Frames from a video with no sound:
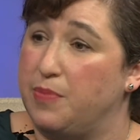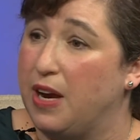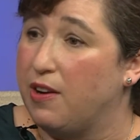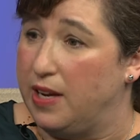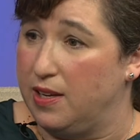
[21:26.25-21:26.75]

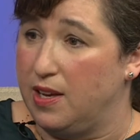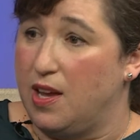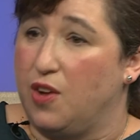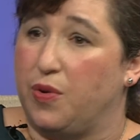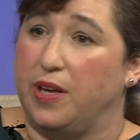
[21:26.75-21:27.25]
marry,
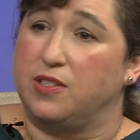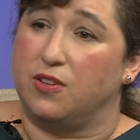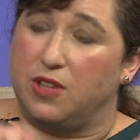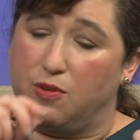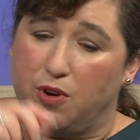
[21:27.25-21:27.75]
mm-hmm. right? So
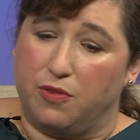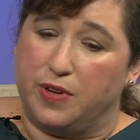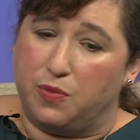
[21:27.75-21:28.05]
the Roe v.